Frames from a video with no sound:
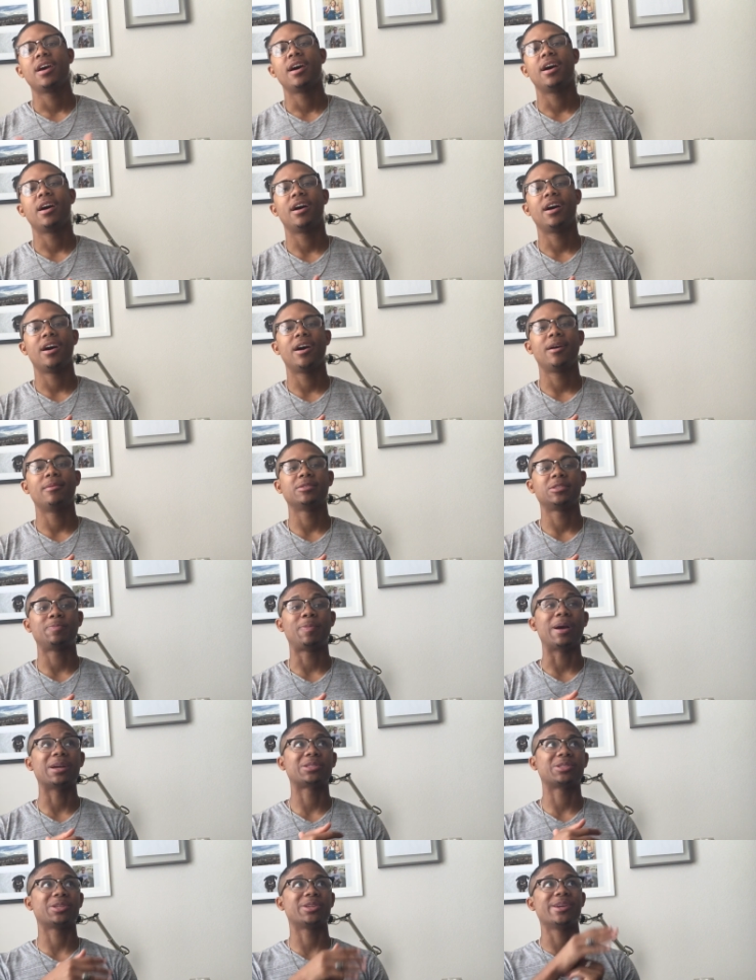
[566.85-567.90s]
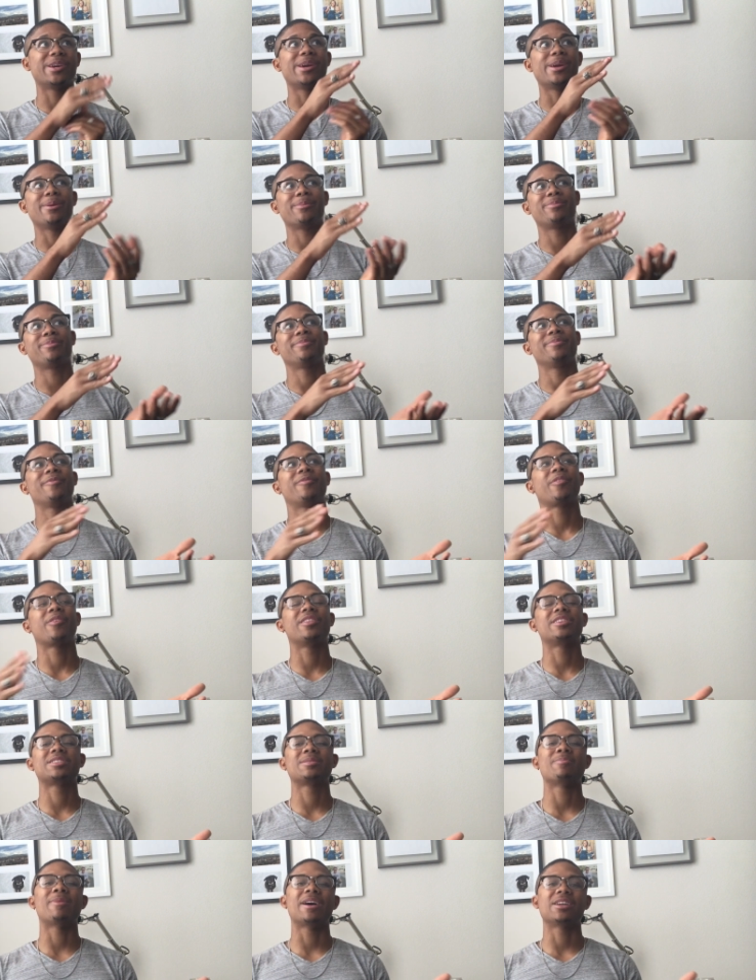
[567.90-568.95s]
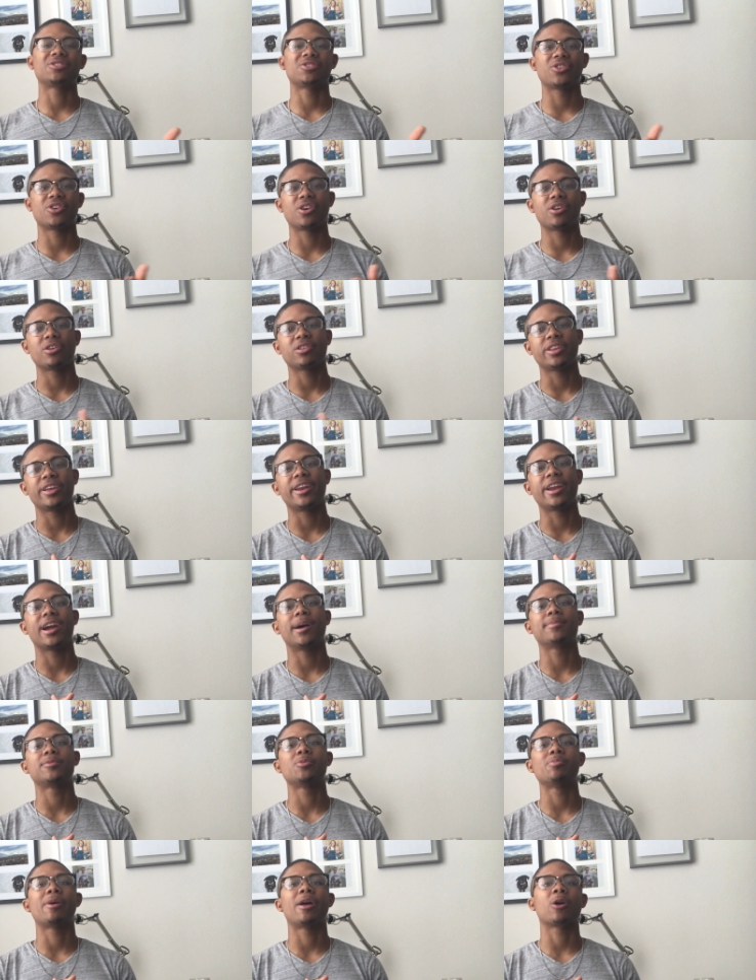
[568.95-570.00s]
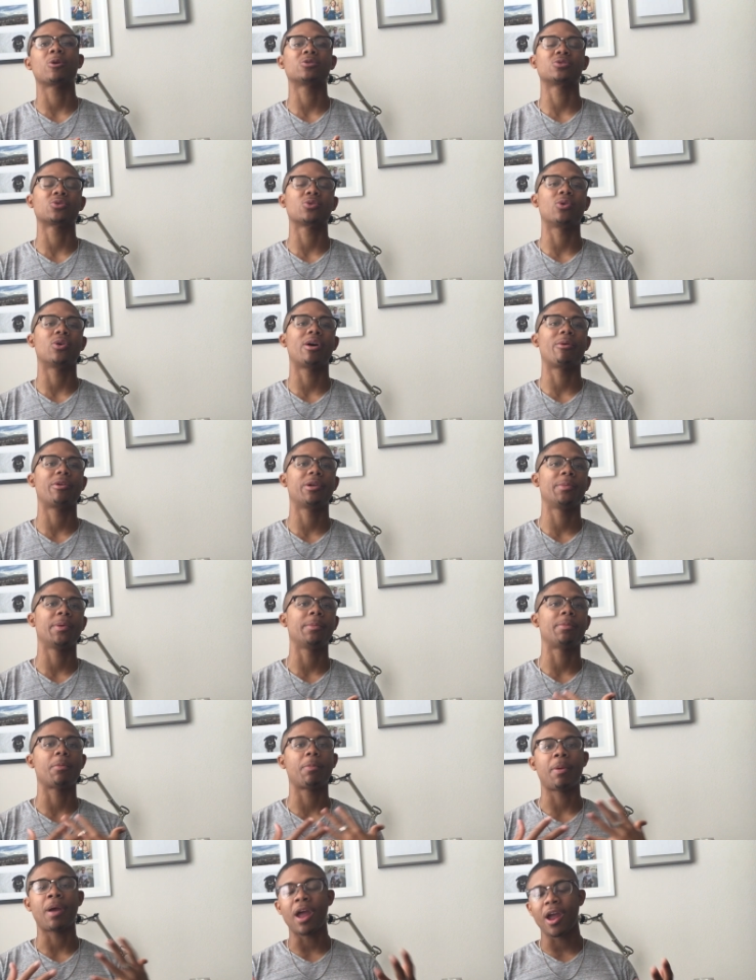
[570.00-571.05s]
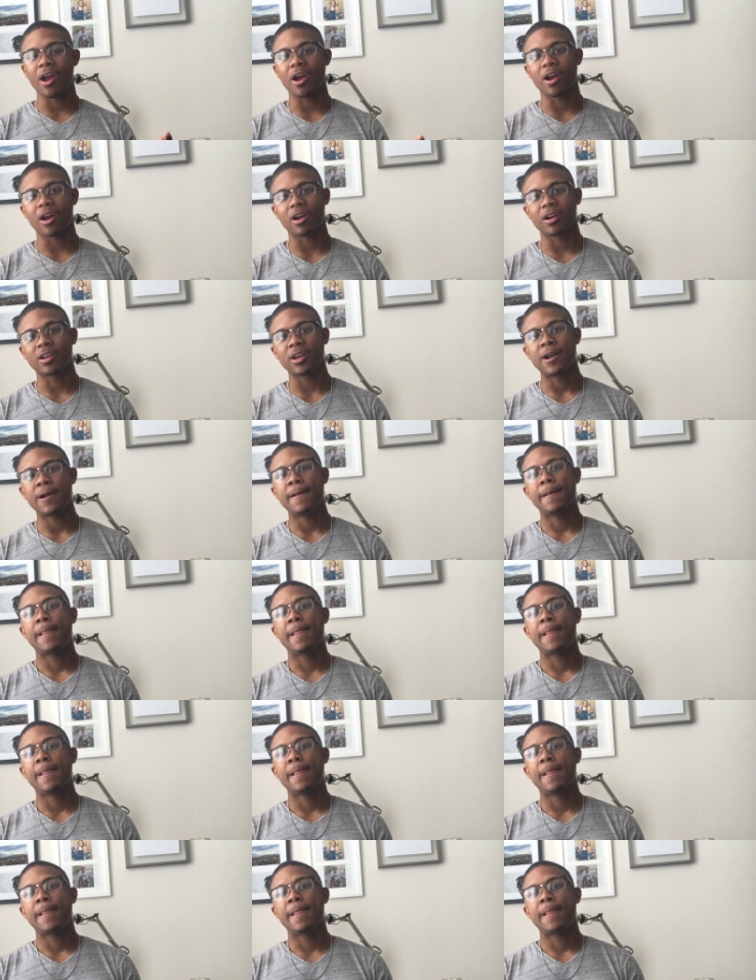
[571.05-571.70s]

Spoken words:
especially for the semester leading up to medical school. I want to be prepared,